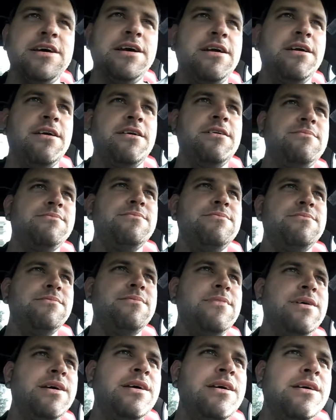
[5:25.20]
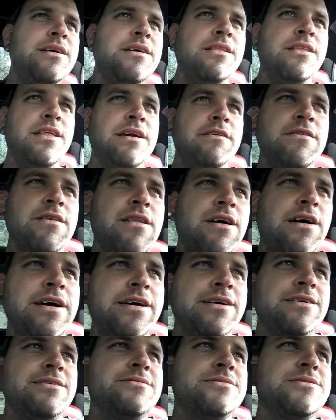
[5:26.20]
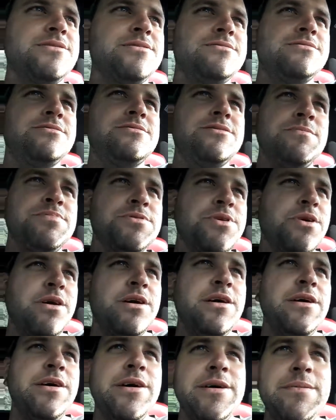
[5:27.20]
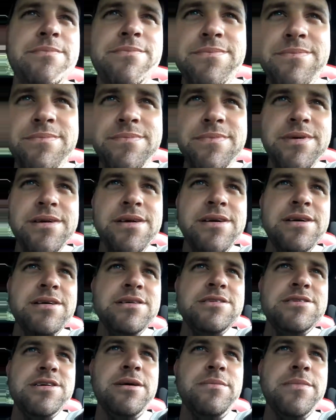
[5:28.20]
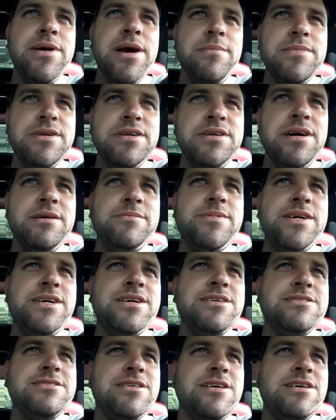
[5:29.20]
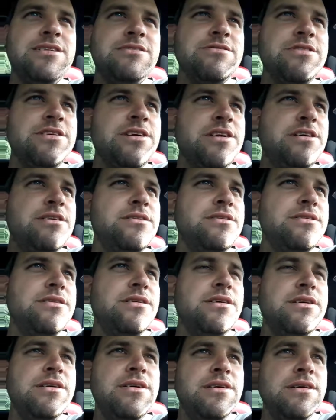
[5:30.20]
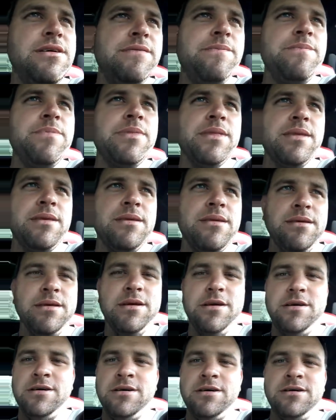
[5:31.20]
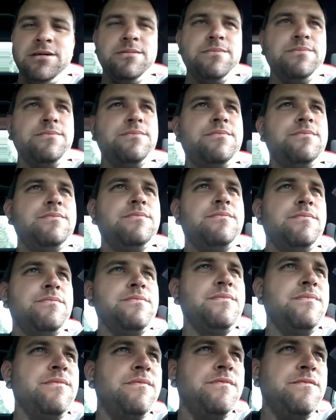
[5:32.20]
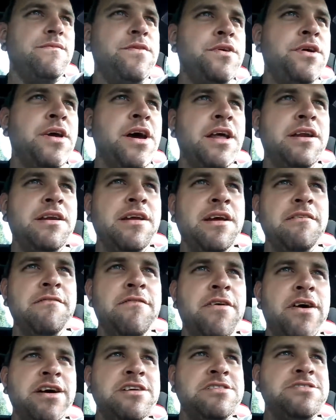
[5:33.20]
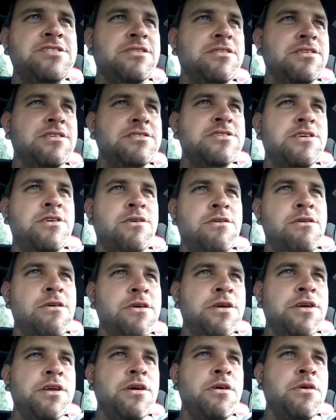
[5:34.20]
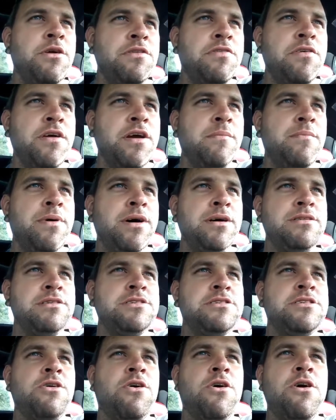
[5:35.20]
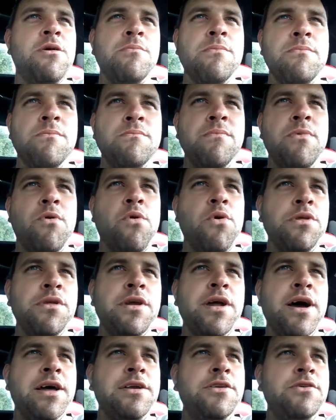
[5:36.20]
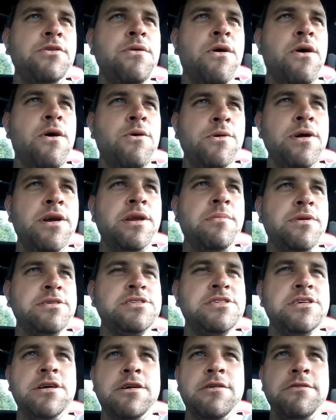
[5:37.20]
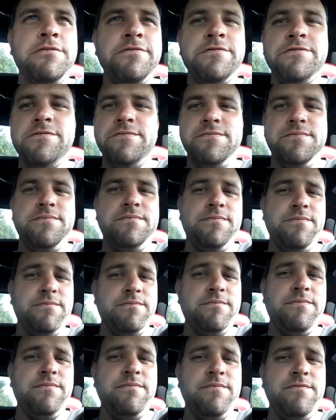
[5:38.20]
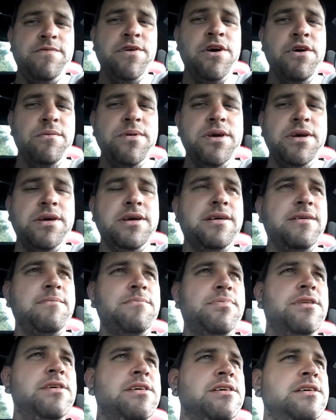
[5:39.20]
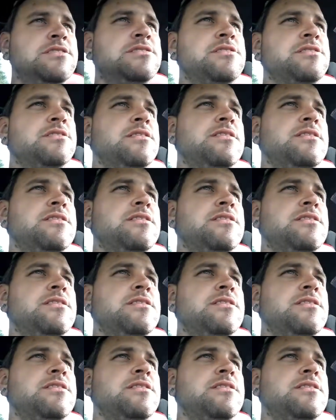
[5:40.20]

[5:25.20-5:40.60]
care. Leave a like, subscribe. Tell me I'm a dumbass. I don't care. Um, if you got any advice on this car, you know anything about this car more than I do already myself, fill me in, please.